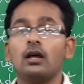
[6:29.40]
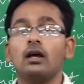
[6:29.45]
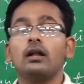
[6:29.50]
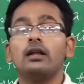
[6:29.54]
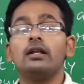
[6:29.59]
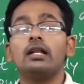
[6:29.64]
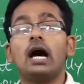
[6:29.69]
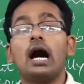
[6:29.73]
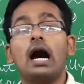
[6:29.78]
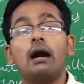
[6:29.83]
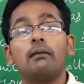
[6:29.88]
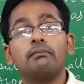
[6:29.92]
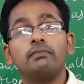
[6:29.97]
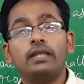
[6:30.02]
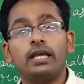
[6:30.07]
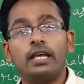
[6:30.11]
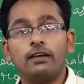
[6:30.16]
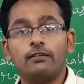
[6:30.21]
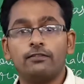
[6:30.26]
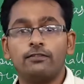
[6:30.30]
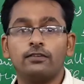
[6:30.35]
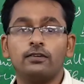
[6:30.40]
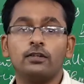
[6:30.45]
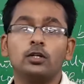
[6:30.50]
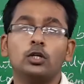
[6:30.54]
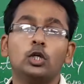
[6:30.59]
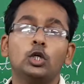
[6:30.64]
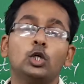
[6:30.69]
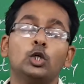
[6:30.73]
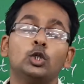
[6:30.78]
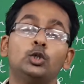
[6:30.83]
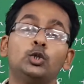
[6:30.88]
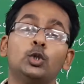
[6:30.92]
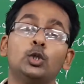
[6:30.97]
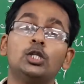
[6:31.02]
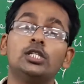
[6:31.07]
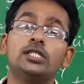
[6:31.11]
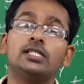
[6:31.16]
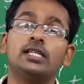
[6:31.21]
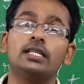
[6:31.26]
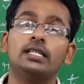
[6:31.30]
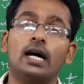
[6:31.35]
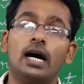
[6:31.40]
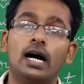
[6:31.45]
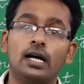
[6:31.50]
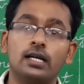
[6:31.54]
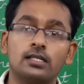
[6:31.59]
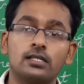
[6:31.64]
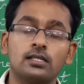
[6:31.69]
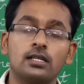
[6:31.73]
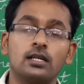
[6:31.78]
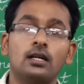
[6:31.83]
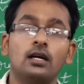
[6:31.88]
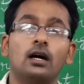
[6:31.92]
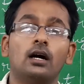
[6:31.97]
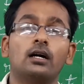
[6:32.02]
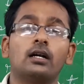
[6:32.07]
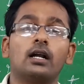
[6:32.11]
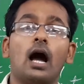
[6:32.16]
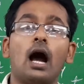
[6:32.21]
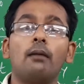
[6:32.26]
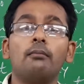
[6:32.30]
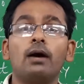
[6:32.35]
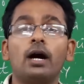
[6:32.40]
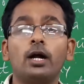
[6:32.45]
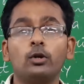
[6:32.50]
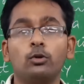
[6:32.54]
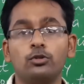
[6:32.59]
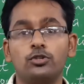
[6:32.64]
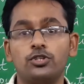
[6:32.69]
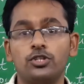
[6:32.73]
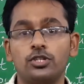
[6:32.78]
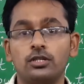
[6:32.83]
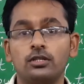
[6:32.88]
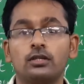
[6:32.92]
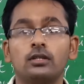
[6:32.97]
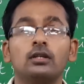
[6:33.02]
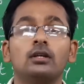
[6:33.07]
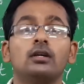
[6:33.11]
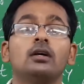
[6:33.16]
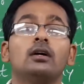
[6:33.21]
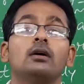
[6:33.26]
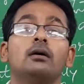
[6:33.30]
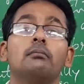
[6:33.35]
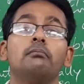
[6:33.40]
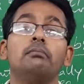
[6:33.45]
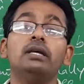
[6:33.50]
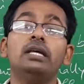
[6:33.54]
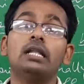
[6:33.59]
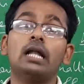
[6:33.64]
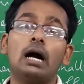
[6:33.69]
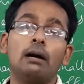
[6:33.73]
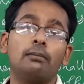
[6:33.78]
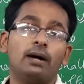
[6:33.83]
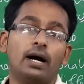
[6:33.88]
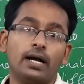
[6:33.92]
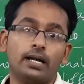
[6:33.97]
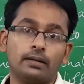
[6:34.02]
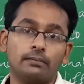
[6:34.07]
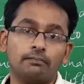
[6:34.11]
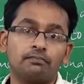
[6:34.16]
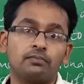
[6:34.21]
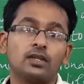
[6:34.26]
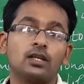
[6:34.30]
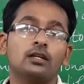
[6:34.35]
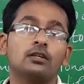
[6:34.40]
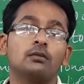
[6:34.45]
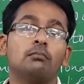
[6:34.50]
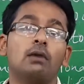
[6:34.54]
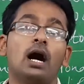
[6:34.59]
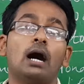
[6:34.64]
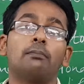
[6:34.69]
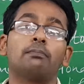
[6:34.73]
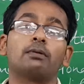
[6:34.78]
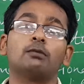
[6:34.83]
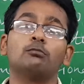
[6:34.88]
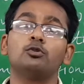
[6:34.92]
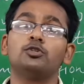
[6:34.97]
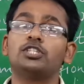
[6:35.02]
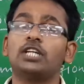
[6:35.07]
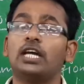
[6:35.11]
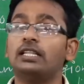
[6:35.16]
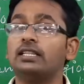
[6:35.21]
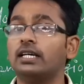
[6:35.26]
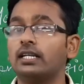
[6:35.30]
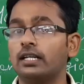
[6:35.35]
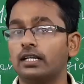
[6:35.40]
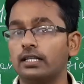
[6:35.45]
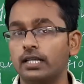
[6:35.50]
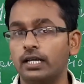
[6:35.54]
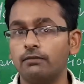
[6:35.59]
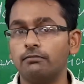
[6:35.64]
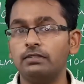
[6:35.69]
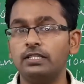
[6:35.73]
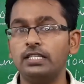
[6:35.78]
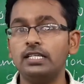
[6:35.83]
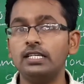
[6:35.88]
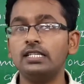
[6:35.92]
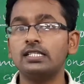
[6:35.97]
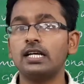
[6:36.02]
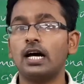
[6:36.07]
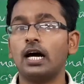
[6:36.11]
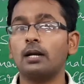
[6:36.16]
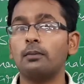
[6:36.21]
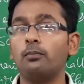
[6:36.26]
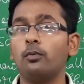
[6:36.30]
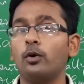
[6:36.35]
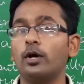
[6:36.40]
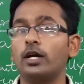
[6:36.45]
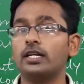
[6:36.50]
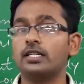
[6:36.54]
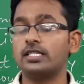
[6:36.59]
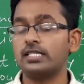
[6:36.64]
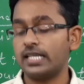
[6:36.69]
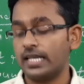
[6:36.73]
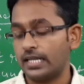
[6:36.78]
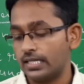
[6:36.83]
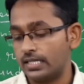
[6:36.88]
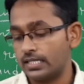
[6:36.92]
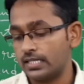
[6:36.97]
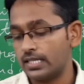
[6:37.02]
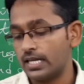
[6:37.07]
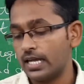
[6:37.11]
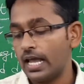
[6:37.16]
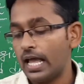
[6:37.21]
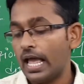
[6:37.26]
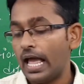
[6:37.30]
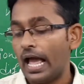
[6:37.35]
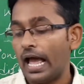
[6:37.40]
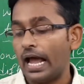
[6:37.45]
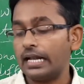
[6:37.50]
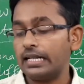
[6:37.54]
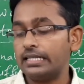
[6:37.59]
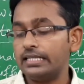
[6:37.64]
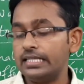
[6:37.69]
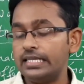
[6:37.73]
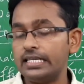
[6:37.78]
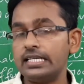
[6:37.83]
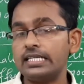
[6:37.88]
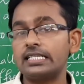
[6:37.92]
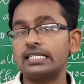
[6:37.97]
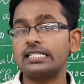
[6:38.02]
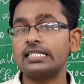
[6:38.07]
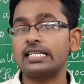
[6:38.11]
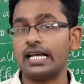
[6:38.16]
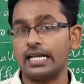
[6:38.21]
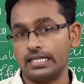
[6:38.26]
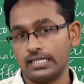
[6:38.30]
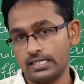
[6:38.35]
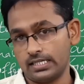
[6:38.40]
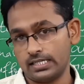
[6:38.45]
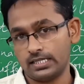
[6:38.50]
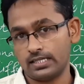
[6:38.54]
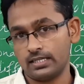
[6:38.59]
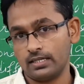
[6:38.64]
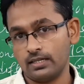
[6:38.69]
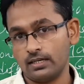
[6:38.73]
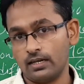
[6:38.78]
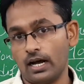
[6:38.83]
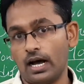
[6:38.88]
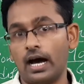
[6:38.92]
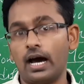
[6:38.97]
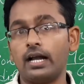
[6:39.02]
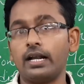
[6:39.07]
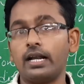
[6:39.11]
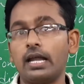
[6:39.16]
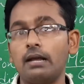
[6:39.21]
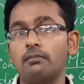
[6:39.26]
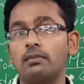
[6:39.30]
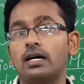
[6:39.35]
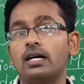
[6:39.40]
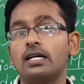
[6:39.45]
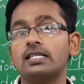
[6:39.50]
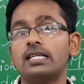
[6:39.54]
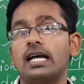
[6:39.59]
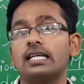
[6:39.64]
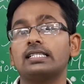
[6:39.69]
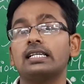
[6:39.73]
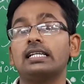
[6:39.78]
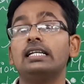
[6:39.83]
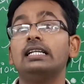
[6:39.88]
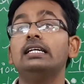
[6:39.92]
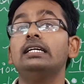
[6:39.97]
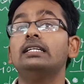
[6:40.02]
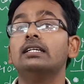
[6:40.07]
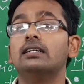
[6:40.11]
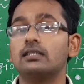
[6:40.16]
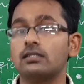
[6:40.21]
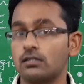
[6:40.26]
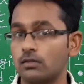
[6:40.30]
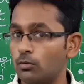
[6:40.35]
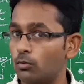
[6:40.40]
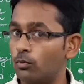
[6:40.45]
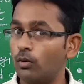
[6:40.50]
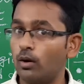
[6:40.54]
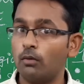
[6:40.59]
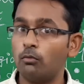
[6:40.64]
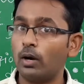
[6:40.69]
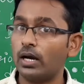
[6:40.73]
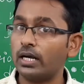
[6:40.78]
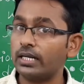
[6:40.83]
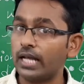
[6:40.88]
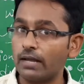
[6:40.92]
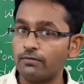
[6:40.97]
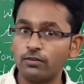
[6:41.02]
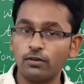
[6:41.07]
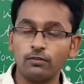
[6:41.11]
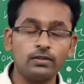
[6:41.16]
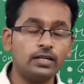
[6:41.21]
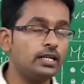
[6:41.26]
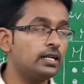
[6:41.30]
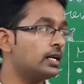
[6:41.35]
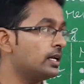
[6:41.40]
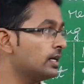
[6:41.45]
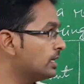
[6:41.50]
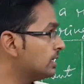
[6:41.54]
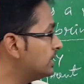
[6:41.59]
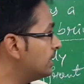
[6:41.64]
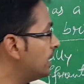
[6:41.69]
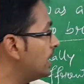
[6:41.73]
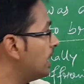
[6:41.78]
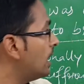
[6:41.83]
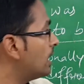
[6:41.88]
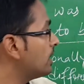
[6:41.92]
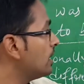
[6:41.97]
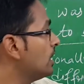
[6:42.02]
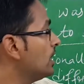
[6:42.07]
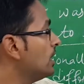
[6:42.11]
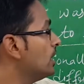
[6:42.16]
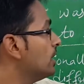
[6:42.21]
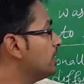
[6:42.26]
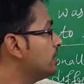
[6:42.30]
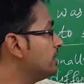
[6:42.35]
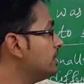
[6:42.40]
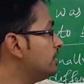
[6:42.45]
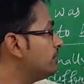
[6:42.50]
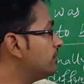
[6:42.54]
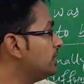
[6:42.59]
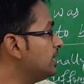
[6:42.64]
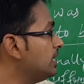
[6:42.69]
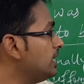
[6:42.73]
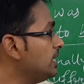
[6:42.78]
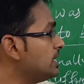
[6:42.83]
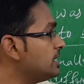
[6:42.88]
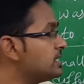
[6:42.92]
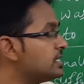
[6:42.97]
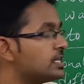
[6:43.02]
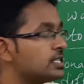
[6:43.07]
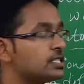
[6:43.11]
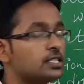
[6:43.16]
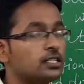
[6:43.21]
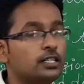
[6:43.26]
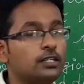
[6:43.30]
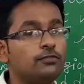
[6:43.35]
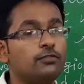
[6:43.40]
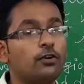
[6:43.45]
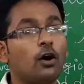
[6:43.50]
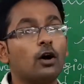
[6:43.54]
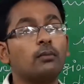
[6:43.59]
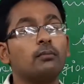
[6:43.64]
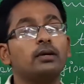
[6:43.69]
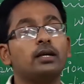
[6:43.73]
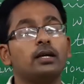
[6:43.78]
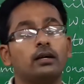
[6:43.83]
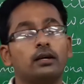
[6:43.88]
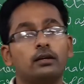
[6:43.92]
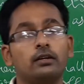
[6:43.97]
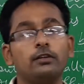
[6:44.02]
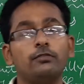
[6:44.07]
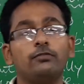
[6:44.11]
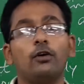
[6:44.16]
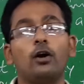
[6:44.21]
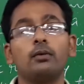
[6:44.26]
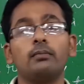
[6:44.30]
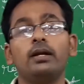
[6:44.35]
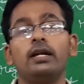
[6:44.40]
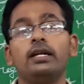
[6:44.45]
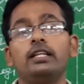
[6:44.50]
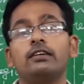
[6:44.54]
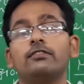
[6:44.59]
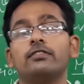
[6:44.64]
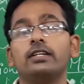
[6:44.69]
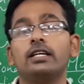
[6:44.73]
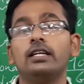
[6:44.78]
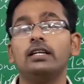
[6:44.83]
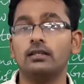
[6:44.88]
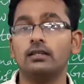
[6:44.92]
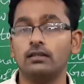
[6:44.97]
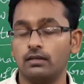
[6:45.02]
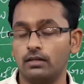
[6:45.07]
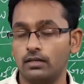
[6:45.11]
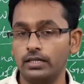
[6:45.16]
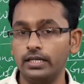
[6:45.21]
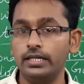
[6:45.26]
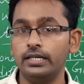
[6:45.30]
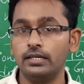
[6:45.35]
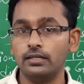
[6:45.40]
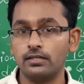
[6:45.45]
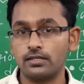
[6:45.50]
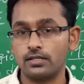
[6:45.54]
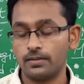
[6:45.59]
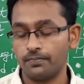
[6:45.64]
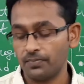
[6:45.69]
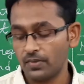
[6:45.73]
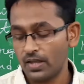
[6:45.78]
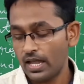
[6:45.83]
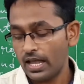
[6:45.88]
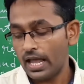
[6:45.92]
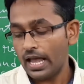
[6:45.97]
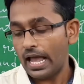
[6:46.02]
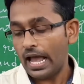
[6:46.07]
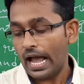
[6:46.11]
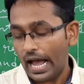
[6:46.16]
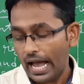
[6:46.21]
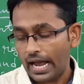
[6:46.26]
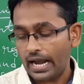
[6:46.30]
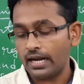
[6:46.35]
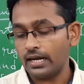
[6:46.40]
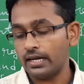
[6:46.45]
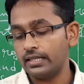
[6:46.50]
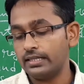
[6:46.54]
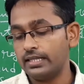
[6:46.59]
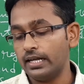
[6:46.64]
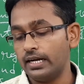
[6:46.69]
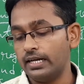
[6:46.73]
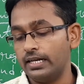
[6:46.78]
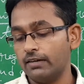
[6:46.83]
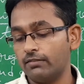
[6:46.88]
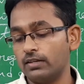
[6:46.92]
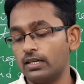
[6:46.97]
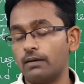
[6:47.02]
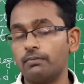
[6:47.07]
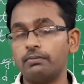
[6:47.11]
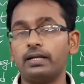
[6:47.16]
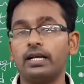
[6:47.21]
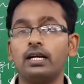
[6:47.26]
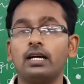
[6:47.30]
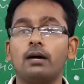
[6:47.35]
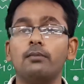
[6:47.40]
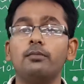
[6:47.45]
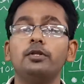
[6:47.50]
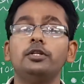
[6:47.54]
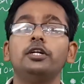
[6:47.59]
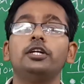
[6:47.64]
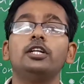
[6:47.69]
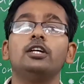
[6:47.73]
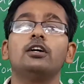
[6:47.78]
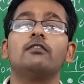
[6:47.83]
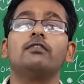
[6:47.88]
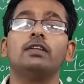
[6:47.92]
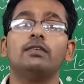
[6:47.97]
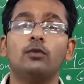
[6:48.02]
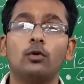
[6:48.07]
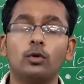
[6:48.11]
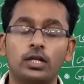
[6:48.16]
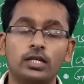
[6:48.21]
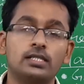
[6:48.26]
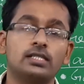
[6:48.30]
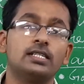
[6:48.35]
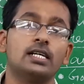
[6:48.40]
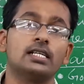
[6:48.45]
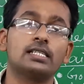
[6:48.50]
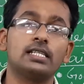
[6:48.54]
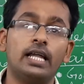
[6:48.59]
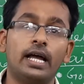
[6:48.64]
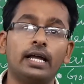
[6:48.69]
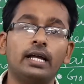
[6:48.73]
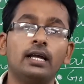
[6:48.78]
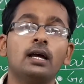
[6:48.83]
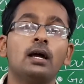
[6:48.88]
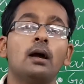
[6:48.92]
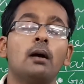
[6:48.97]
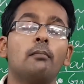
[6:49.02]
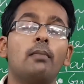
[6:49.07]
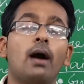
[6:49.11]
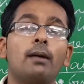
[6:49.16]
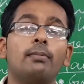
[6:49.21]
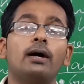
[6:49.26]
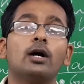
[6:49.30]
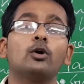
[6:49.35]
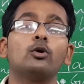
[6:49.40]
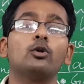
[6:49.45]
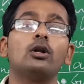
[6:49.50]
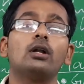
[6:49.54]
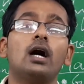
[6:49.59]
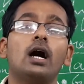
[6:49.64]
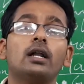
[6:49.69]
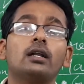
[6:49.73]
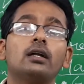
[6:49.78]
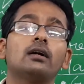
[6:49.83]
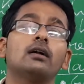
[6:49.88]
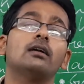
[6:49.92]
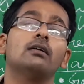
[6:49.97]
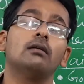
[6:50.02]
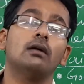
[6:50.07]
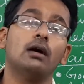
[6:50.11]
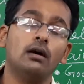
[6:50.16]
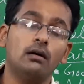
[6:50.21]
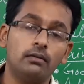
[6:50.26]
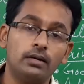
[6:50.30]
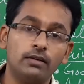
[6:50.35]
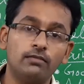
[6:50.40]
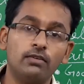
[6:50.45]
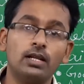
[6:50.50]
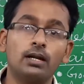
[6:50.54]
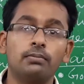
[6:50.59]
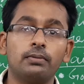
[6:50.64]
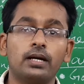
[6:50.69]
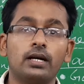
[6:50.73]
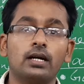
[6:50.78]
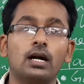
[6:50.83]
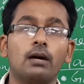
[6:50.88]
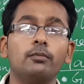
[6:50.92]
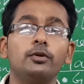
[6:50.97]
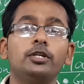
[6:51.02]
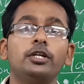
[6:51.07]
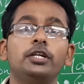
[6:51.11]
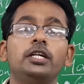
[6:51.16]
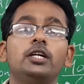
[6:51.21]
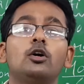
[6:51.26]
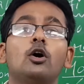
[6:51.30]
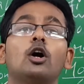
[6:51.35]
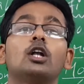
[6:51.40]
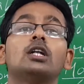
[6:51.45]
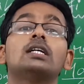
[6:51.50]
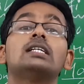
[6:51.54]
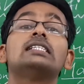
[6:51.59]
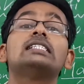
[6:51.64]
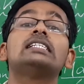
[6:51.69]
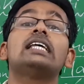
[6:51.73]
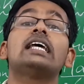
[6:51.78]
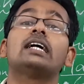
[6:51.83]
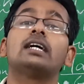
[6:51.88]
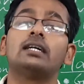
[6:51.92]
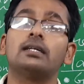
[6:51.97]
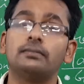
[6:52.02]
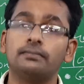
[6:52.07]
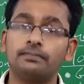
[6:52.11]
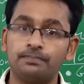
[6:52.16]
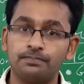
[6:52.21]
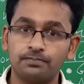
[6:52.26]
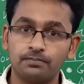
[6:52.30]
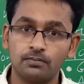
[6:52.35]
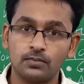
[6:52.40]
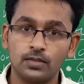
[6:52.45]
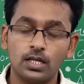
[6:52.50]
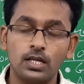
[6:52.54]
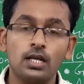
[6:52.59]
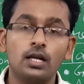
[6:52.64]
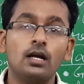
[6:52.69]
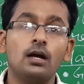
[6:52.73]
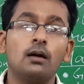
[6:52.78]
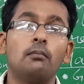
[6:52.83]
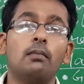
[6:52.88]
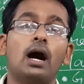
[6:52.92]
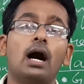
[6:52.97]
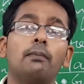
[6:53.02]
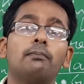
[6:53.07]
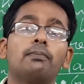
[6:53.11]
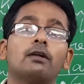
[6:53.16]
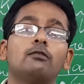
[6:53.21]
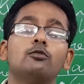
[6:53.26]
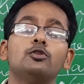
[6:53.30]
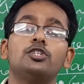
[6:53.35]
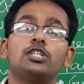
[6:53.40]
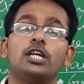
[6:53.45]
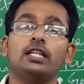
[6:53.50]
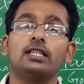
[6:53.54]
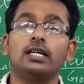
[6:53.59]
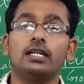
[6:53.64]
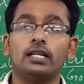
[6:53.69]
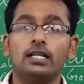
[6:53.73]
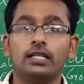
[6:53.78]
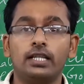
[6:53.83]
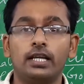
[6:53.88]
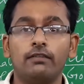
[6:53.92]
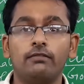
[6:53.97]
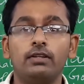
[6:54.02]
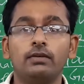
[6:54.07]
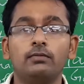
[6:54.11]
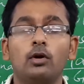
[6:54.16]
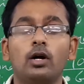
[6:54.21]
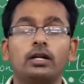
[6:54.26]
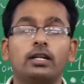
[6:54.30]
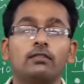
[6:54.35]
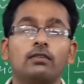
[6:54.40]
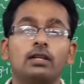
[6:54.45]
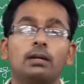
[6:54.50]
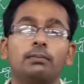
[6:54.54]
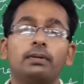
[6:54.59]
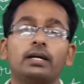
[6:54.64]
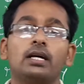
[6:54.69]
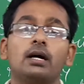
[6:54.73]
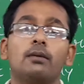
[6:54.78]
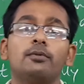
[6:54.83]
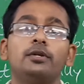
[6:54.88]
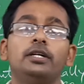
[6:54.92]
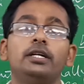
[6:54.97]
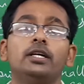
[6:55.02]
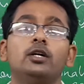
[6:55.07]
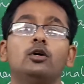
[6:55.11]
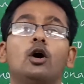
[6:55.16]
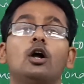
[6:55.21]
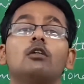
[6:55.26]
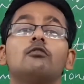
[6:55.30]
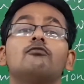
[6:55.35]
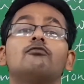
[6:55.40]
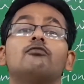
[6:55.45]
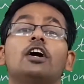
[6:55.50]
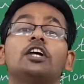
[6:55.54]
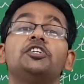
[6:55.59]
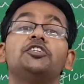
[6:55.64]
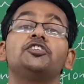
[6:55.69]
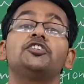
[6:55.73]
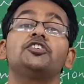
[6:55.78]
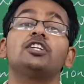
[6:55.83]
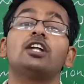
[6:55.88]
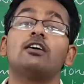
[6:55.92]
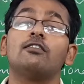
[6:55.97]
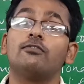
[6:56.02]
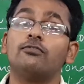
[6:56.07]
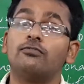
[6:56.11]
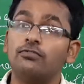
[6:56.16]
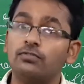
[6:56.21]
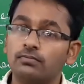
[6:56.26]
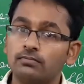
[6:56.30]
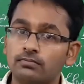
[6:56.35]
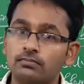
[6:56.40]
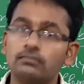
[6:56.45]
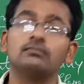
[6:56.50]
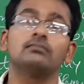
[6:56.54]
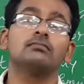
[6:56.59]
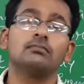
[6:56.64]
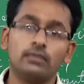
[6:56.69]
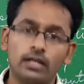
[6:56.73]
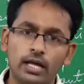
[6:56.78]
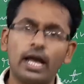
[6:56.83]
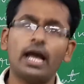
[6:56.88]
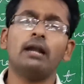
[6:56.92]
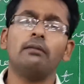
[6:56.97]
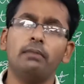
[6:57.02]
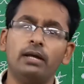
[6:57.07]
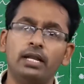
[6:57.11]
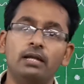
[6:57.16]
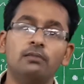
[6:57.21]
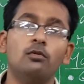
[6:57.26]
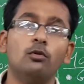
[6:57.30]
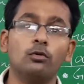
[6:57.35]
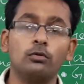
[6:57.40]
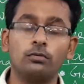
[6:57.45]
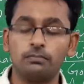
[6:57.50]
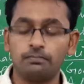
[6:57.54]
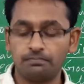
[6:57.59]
Namdev, Tulsidas, Ramanuj, Mirabai, Mahaprabhu Chaitanya Dev, these are poet saints and these saints are emerged as a leaders. What type of leader? They are religious reformative leaders. And they developed a community of devotees. Just like Baba Guru Nanak developed a community called Sikh. Mahaprabhu Chaitanya Dev developed a community called Vaishnav and many more.